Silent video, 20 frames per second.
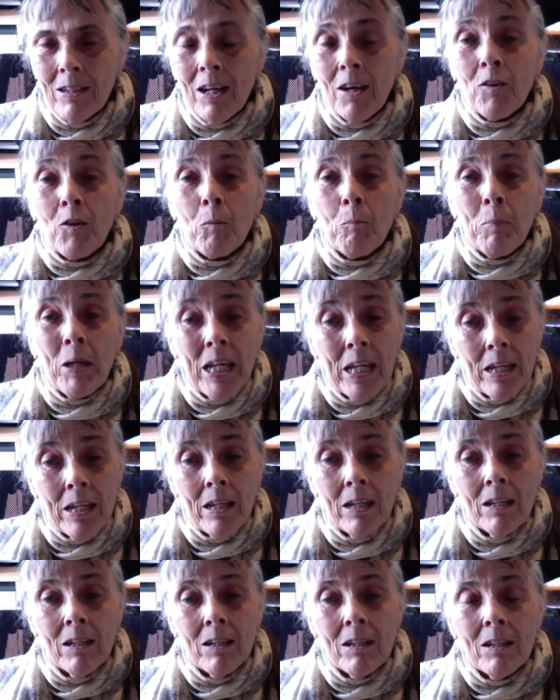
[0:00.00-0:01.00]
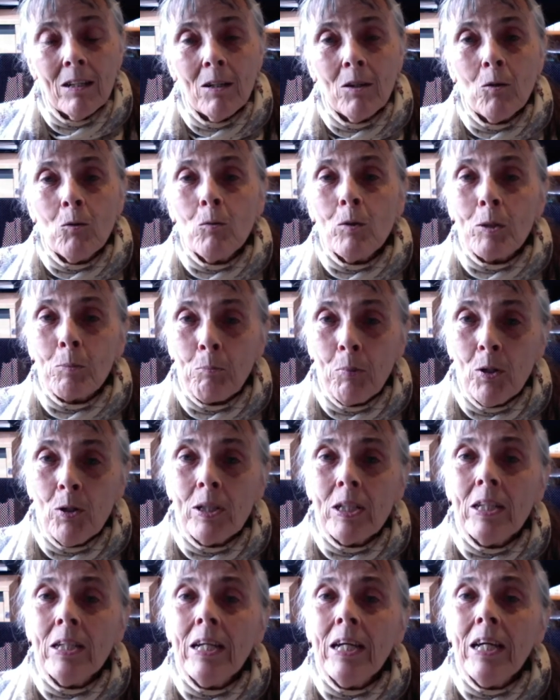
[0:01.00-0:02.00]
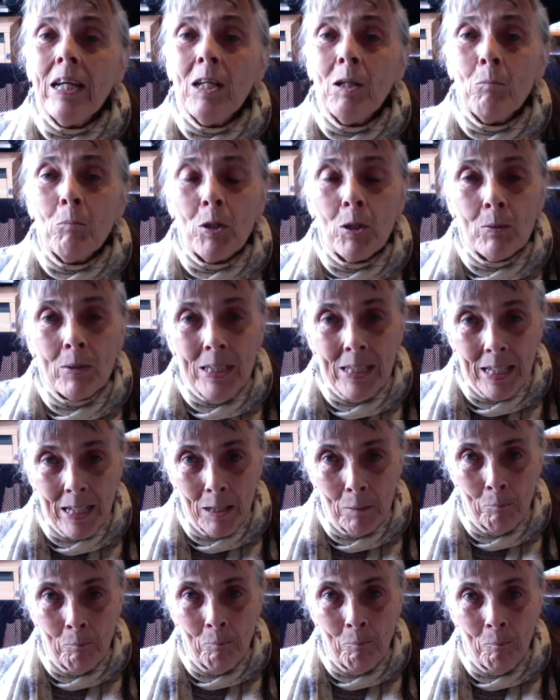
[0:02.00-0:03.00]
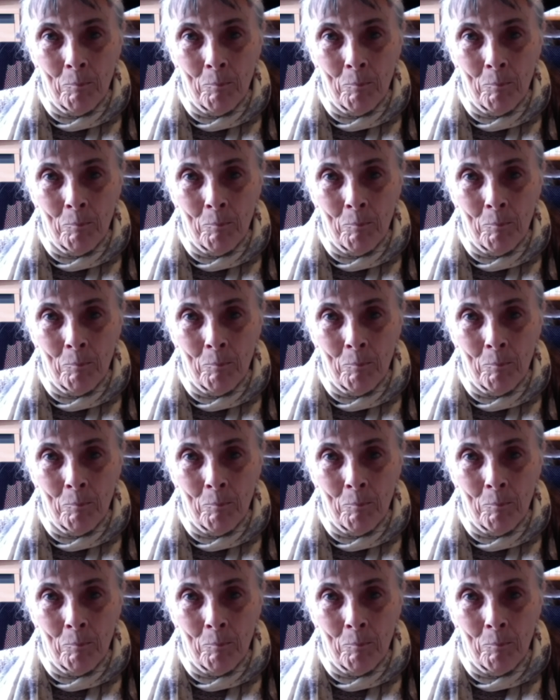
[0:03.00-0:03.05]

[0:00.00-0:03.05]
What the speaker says: And the pea was put in a museum.